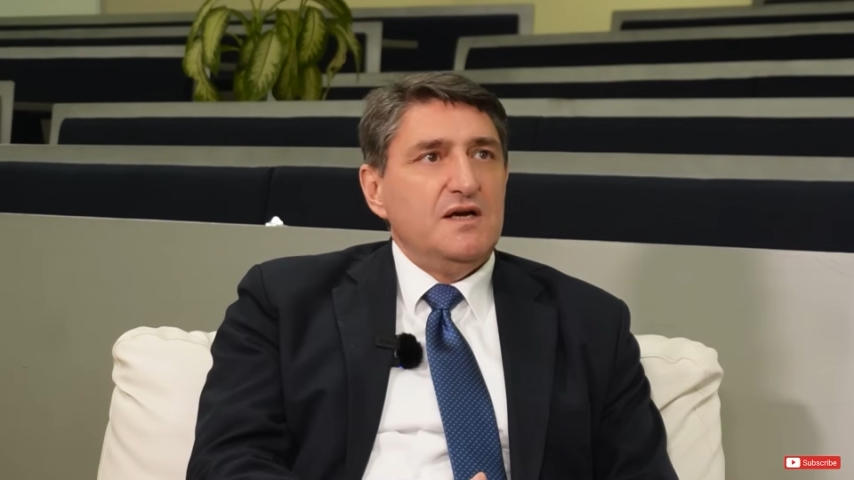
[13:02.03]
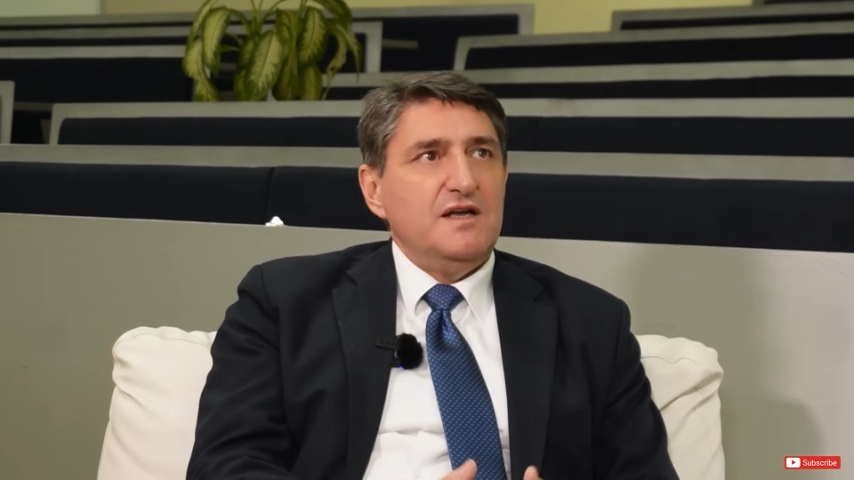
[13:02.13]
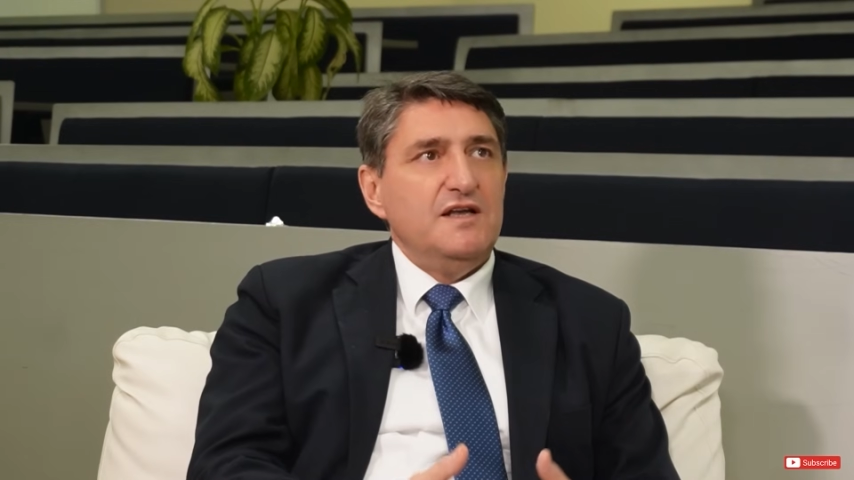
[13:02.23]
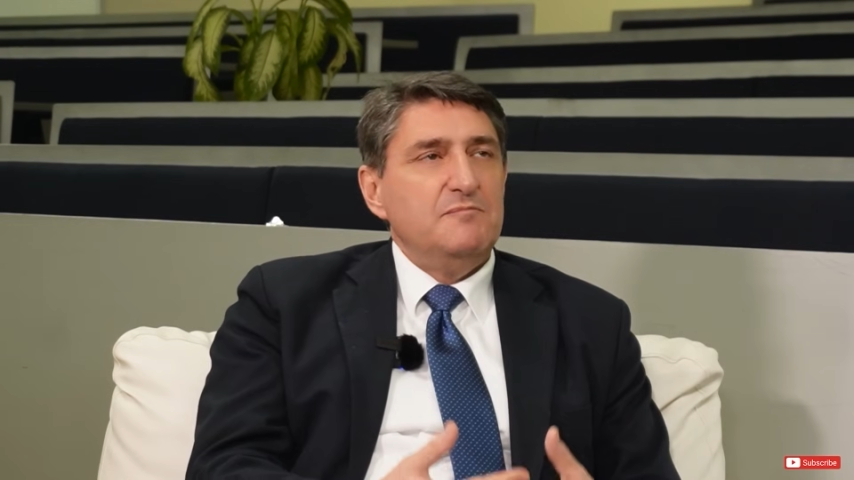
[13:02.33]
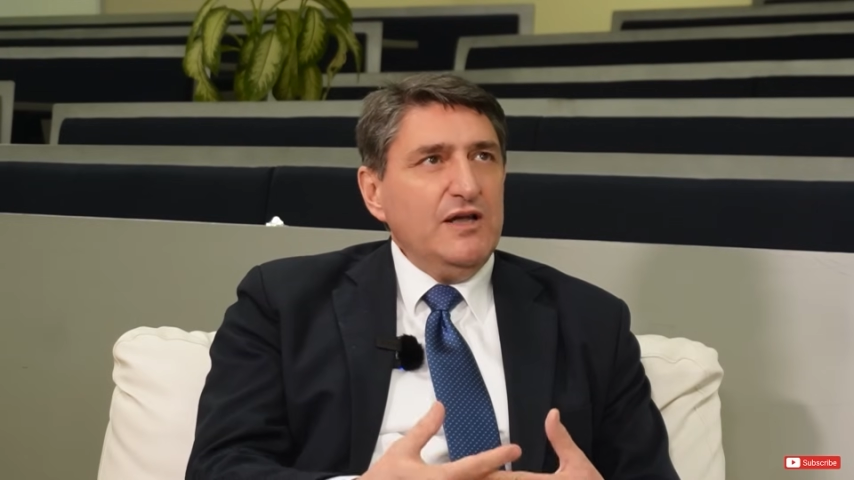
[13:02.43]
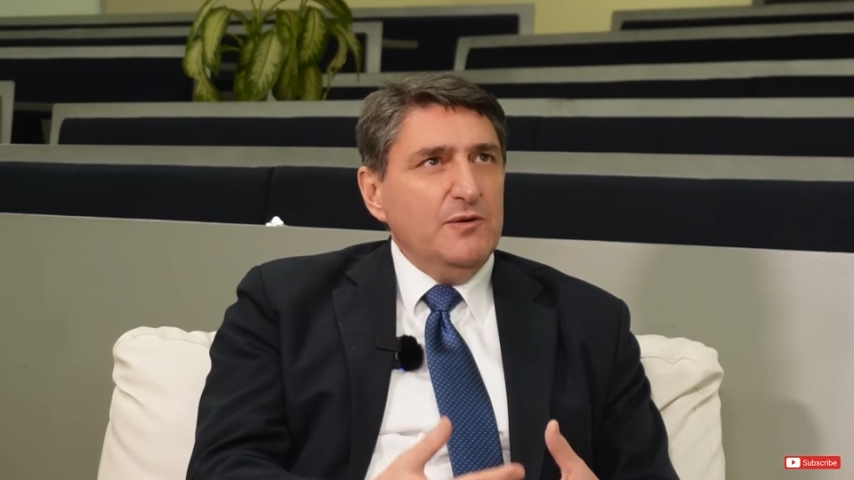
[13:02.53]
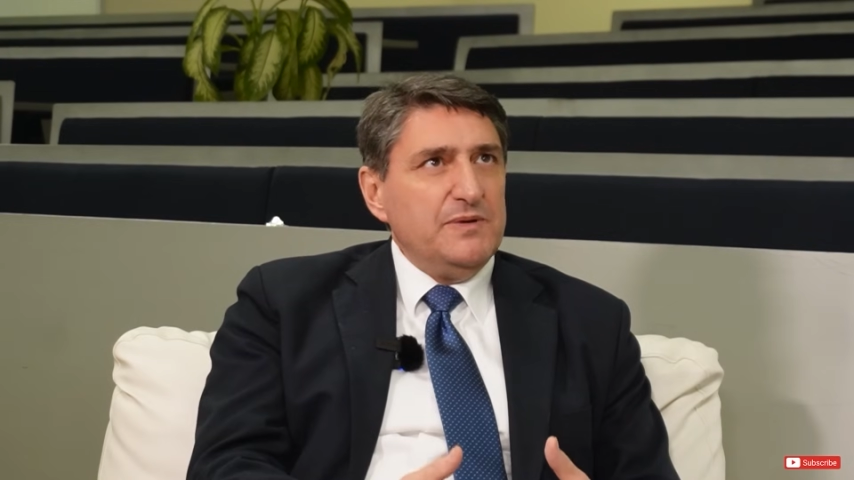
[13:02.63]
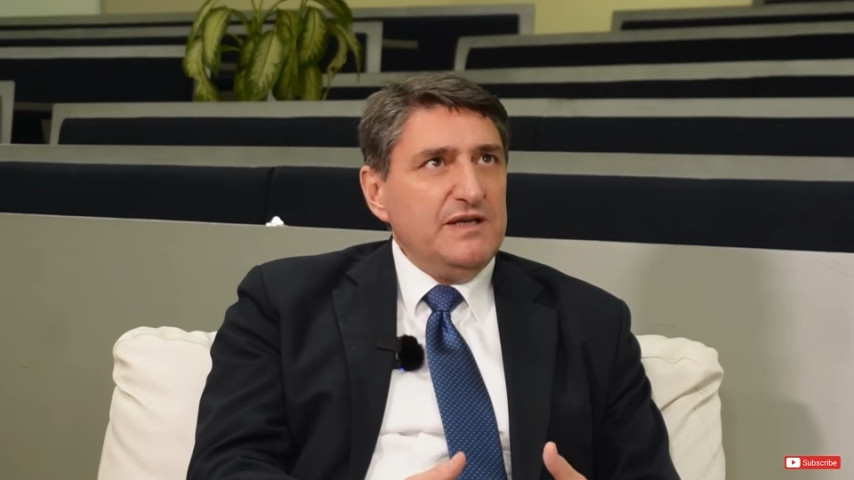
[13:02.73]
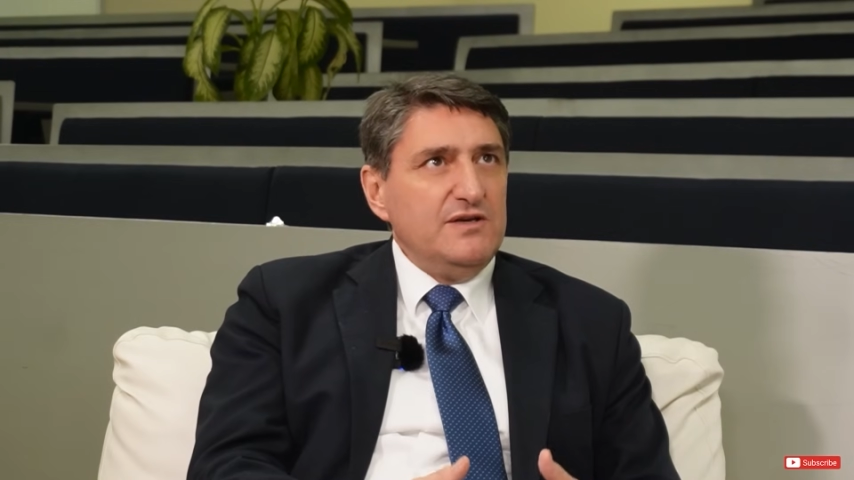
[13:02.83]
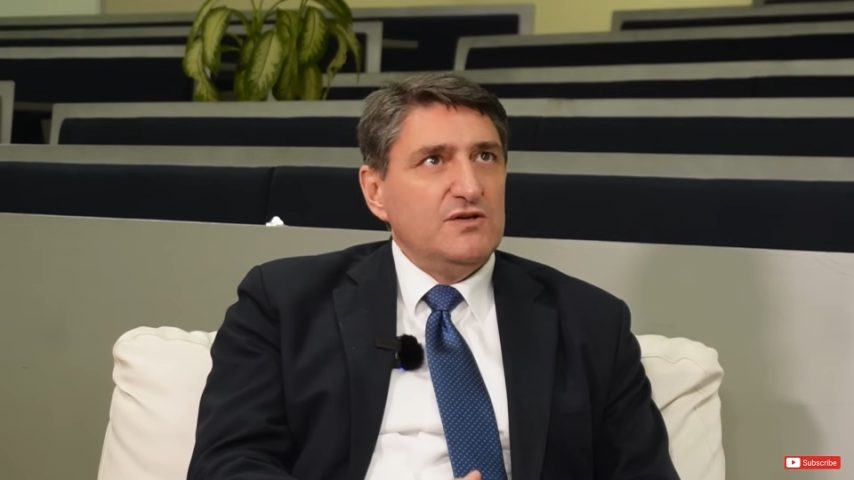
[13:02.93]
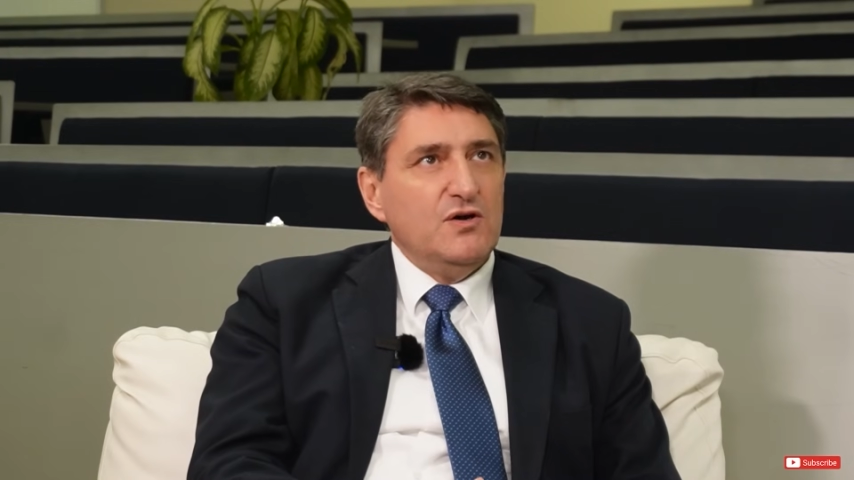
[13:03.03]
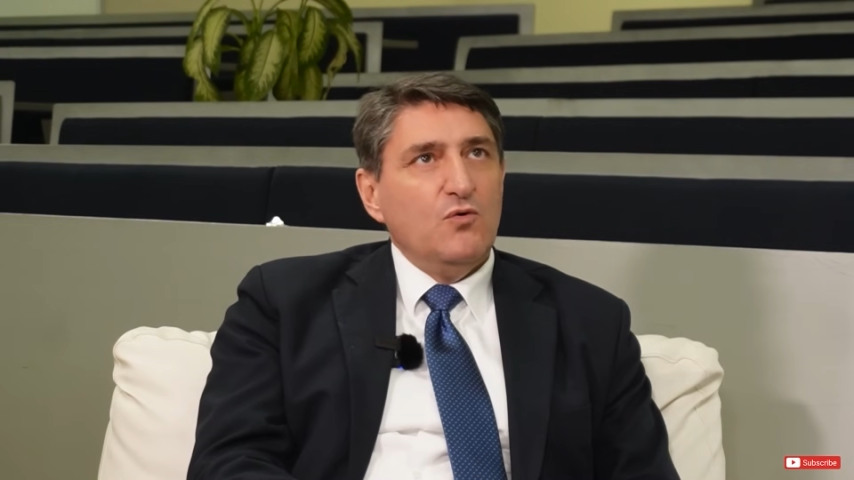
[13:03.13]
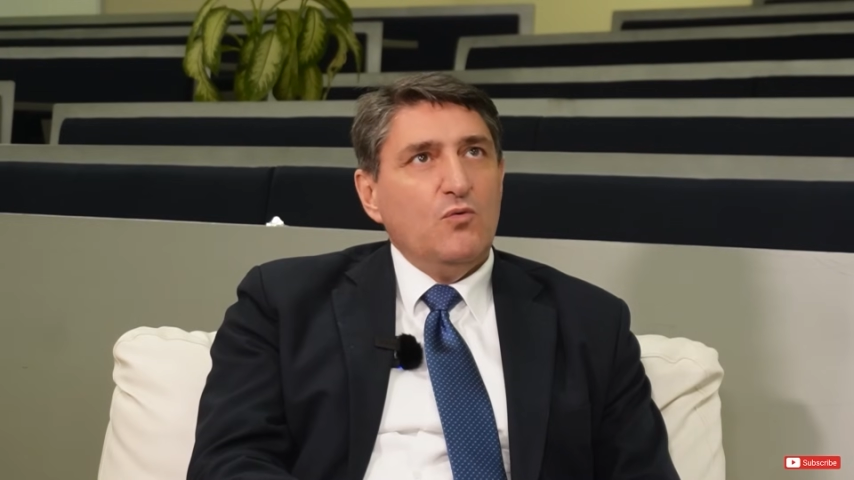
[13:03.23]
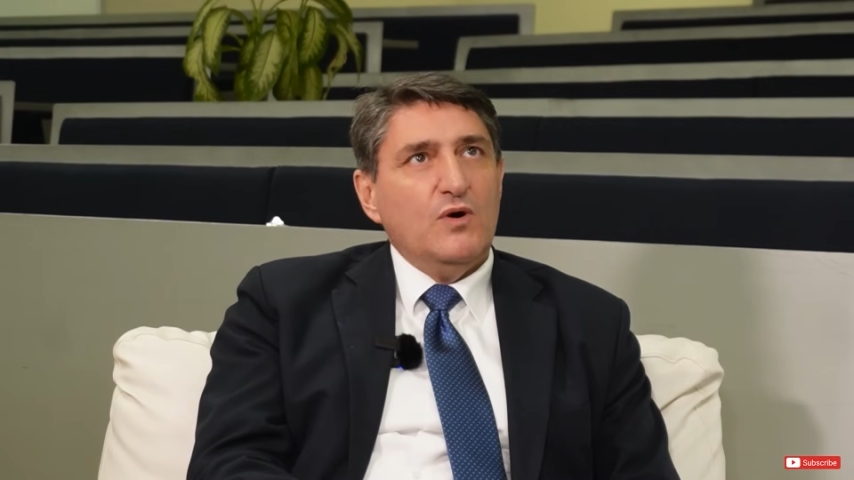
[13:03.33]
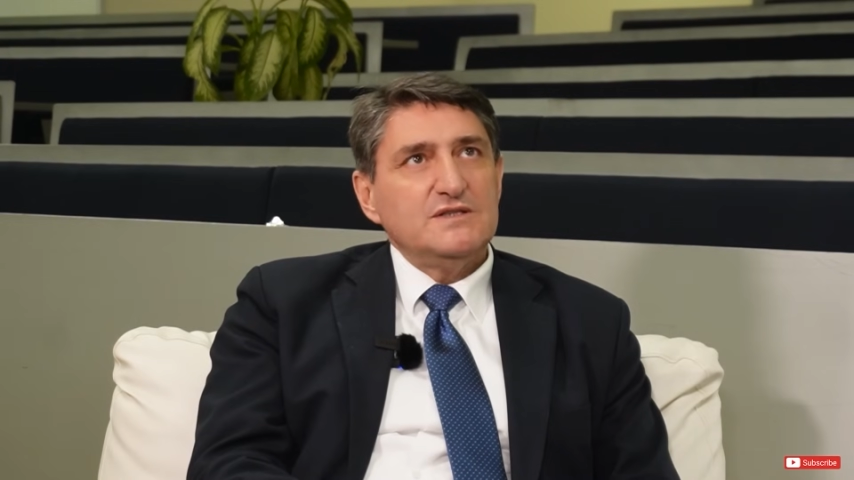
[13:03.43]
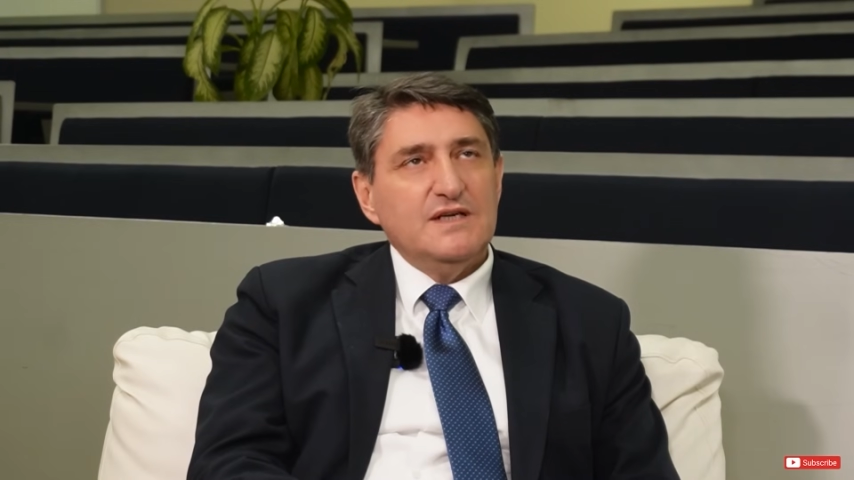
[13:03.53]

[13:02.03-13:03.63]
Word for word: Uh, in my opinion, what